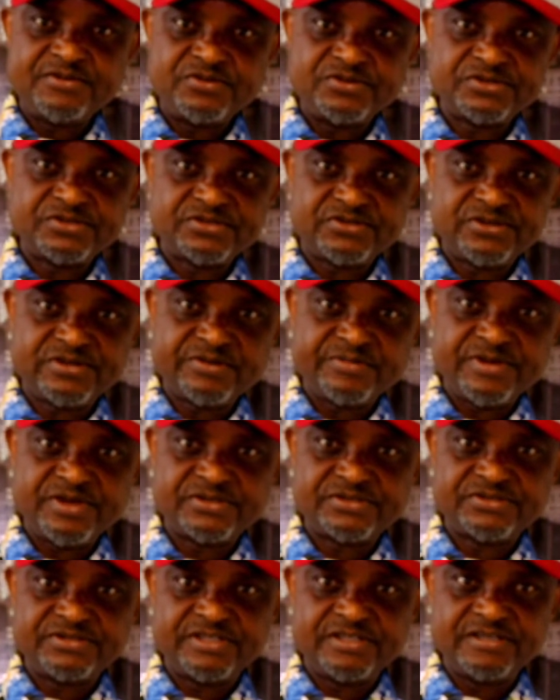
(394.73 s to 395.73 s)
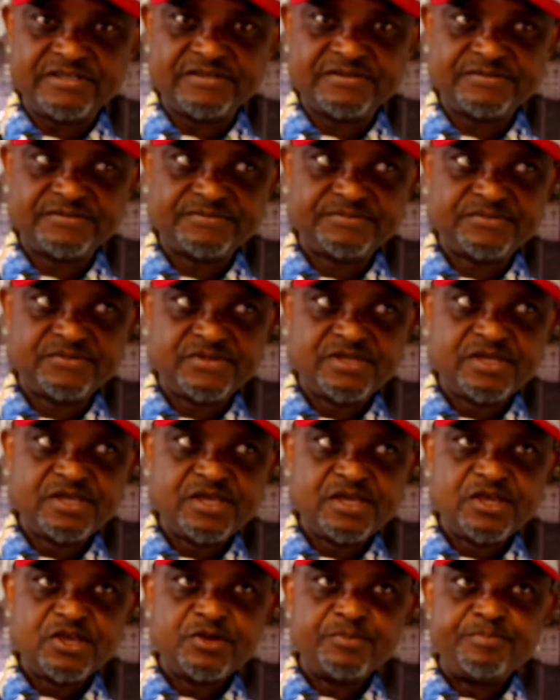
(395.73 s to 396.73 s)
I want to talk about today.
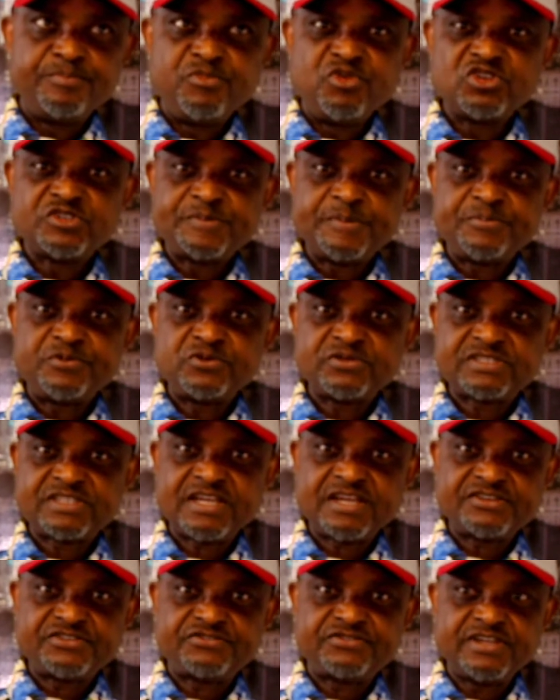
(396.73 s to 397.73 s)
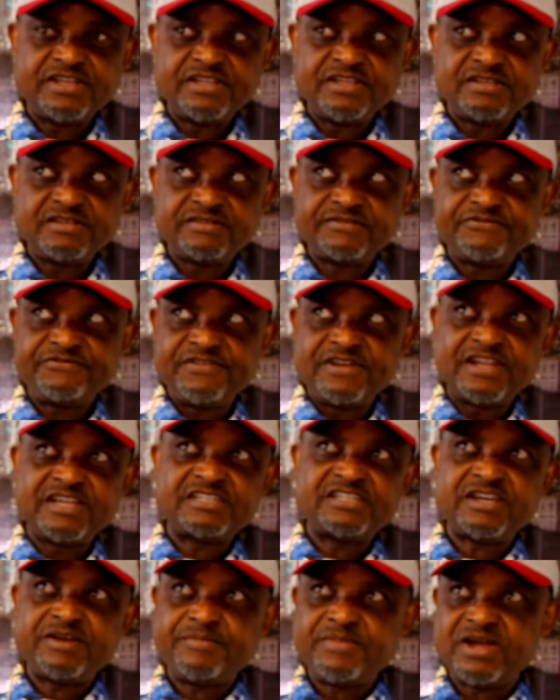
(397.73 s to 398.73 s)
Most people start trading
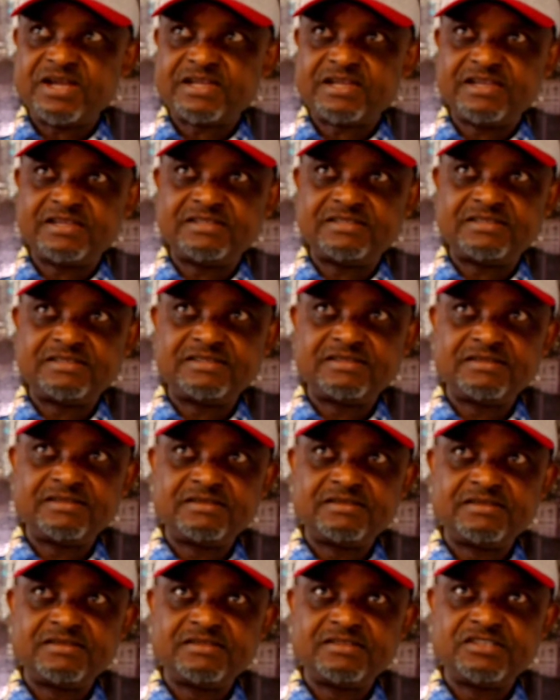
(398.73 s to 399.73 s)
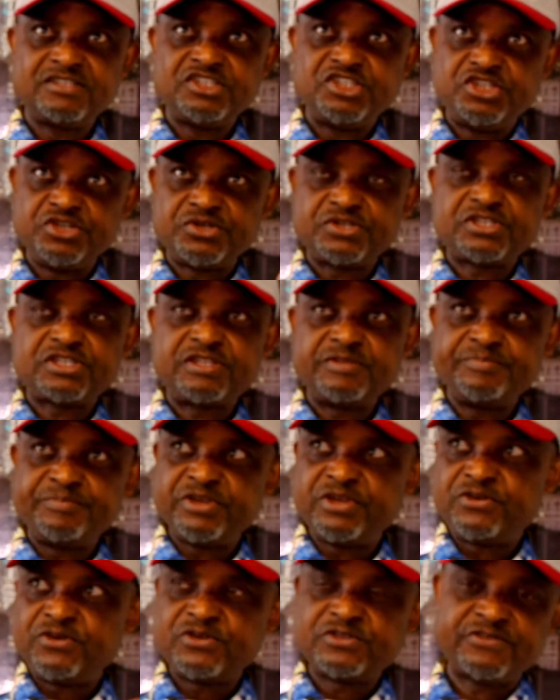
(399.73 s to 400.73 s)
financial markets just
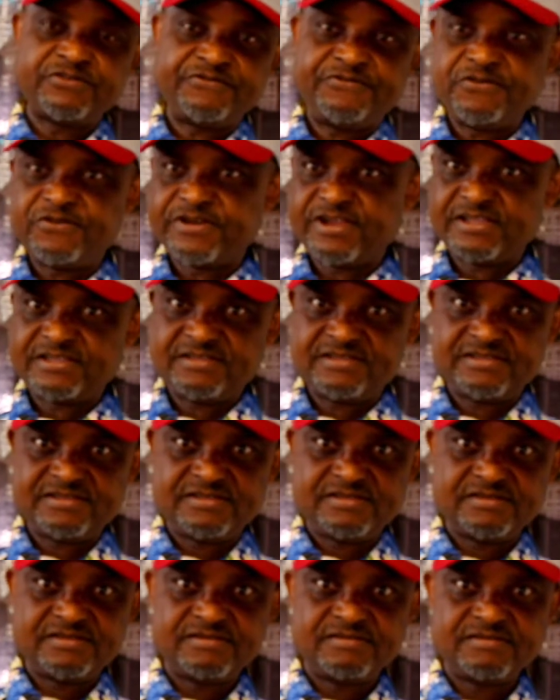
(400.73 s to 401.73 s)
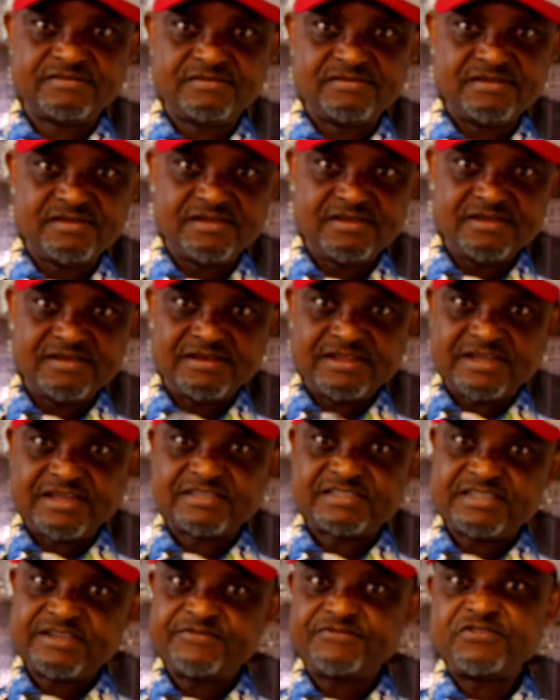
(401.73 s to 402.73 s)
because of Forex. Like I
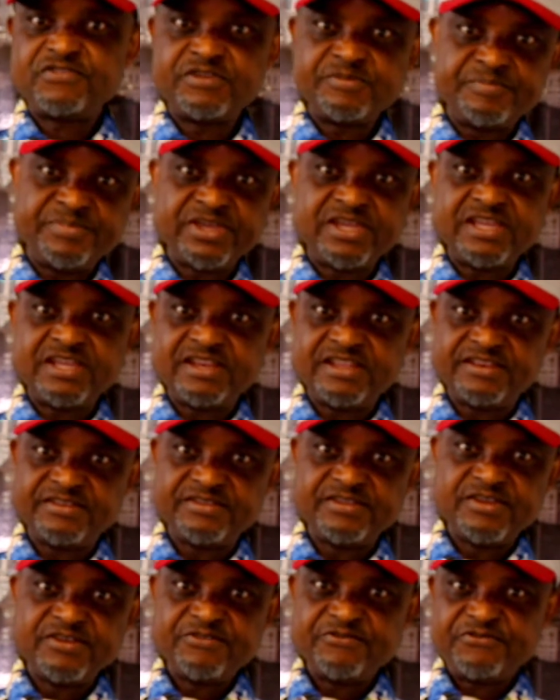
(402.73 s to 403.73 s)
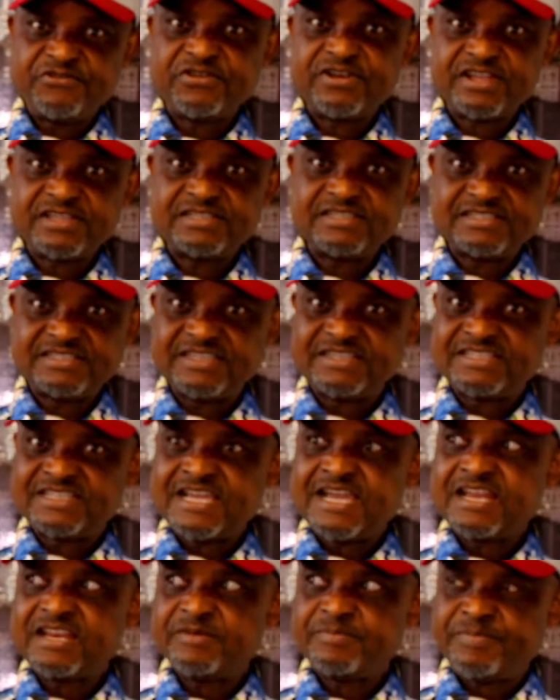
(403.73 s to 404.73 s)
said from the beginning, Forex is a
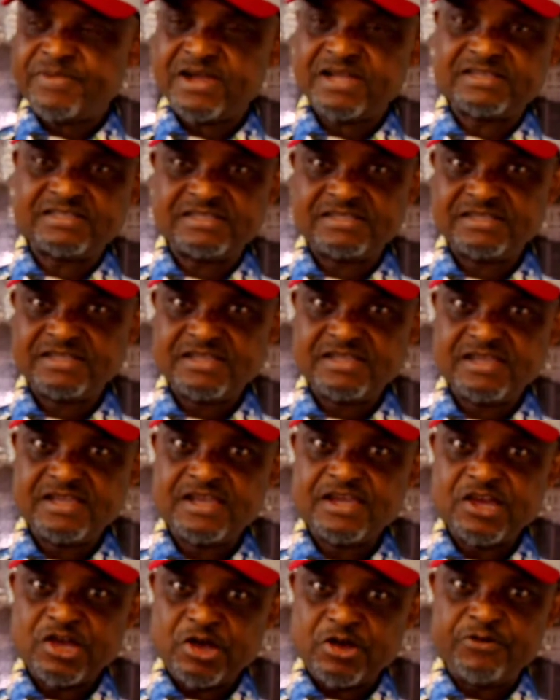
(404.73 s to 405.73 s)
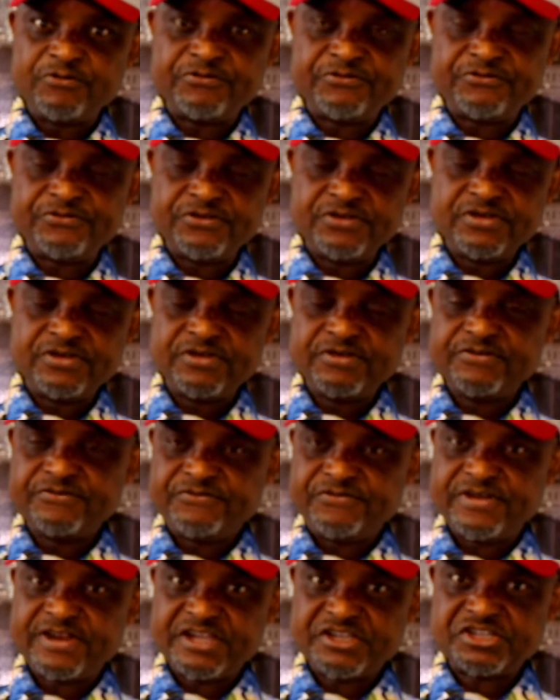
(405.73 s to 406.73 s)
tiny part of
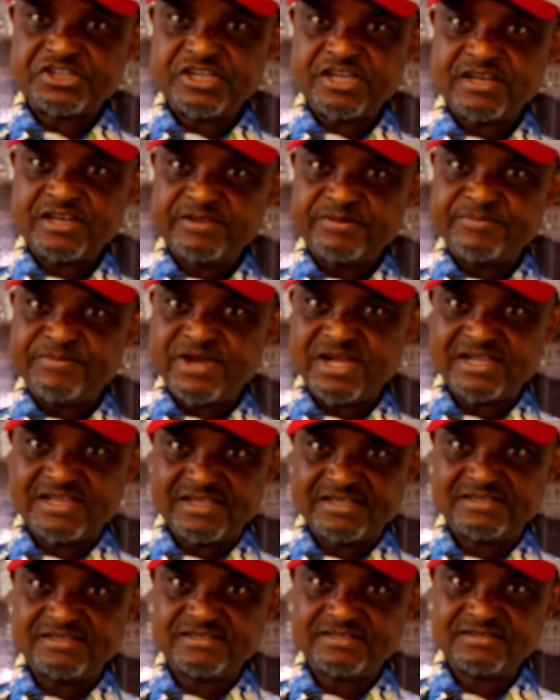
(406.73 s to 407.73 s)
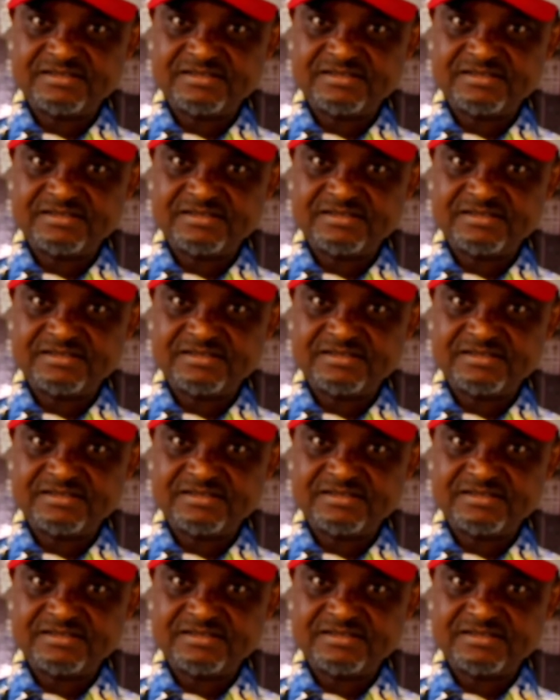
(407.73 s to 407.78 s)
financial market.